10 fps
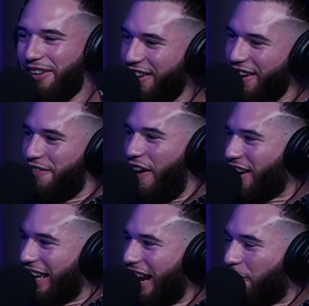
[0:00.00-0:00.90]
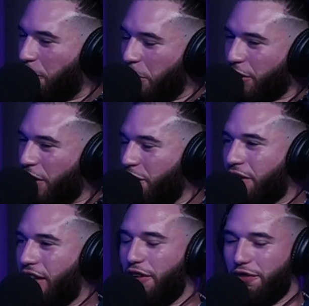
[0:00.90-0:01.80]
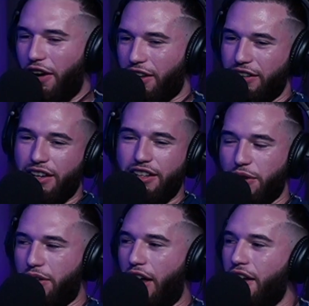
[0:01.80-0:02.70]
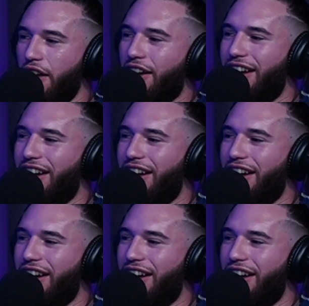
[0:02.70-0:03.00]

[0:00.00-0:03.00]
like fuck it like we'll give you a key fuck it it's okay